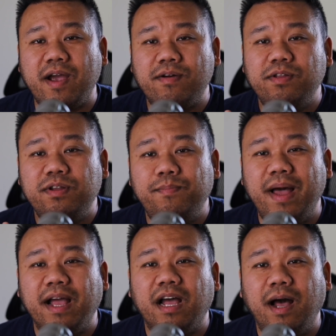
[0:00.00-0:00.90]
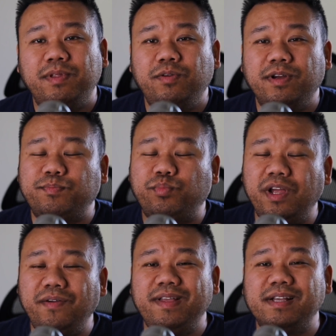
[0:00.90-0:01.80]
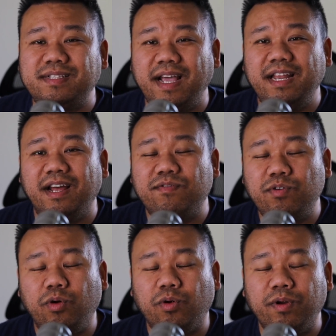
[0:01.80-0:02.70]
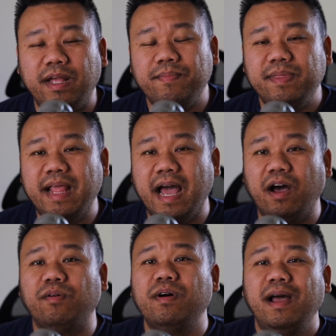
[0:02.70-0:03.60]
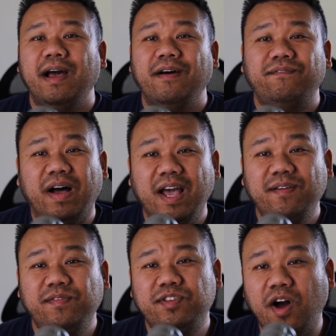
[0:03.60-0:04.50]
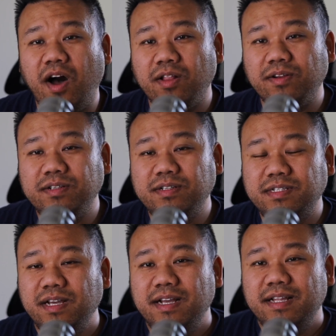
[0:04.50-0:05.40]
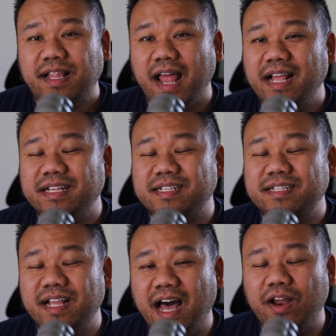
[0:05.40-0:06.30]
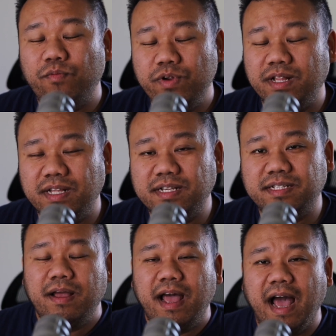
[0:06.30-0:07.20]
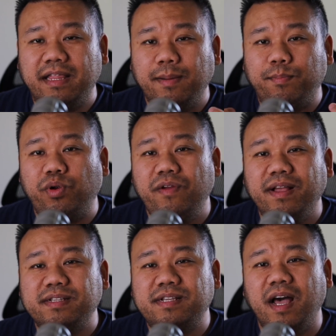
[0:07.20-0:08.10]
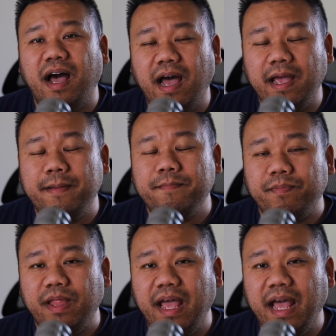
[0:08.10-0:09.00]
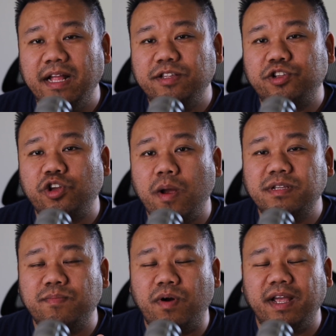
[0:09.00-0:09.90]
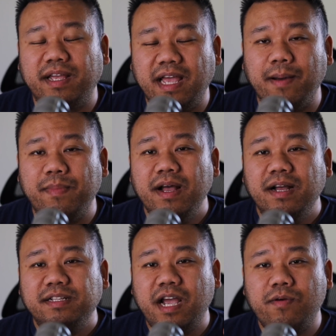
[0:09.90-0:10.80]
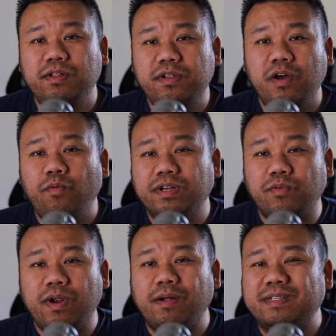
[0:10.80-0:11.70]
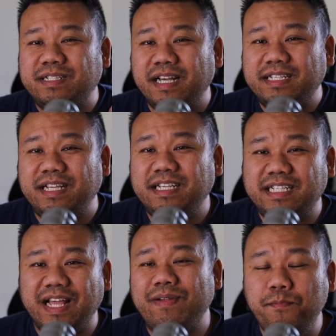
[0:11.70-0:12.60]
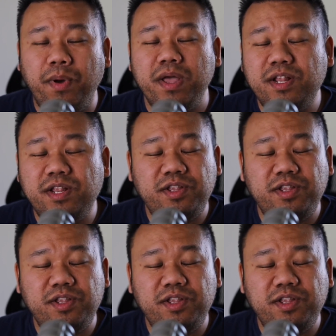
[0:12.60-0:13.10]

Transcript: Luna back up to its previous state of glory. Now, $5? That is not realistic. At the previous high, in terms of market cap, Terra Luna was around $67 billion.